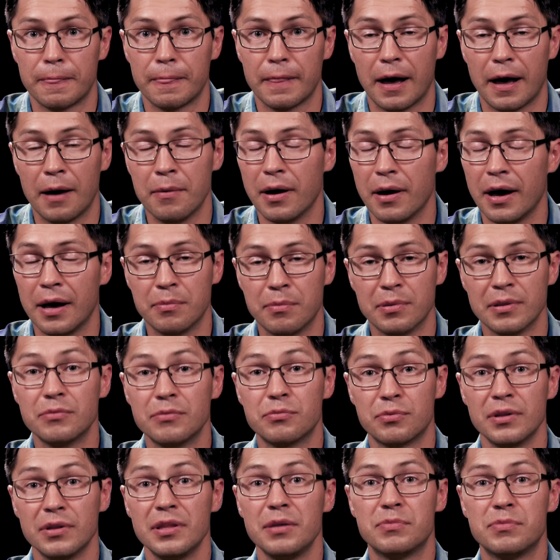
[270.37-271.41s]
I
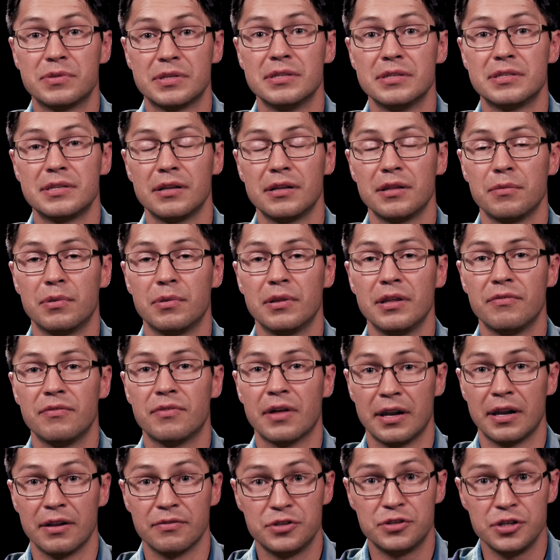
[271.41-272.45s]
really sincerely believe
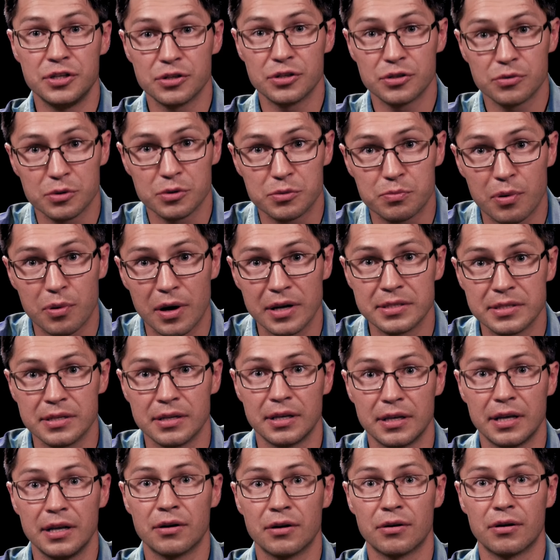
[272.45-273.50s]
that if Jesus was present
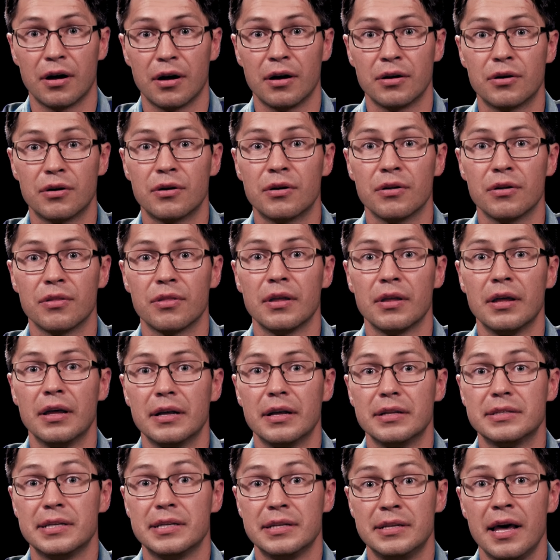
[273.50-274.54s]
here on earth
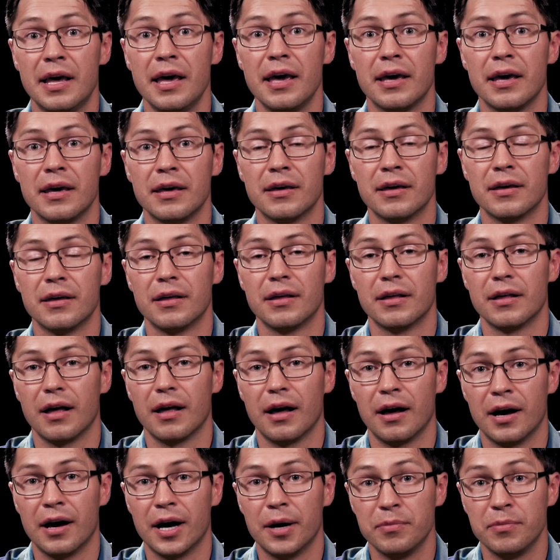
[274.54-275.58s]
today,
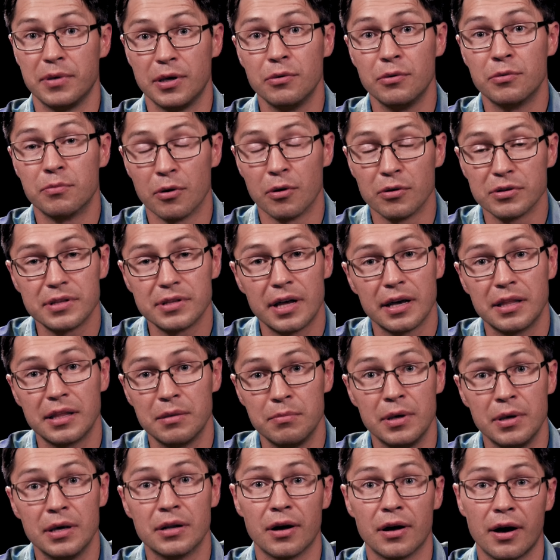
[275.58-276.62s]
he would most likely
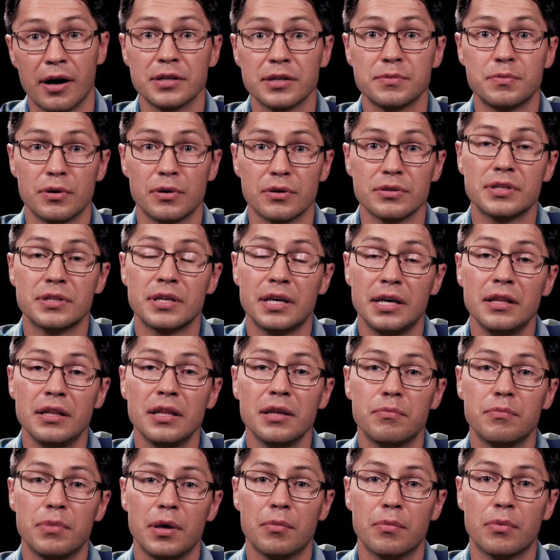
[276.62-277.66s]
be in hospitals
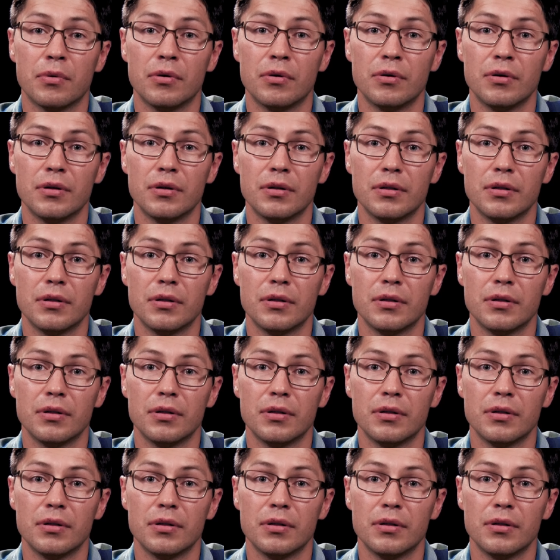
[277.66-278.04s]
healing people.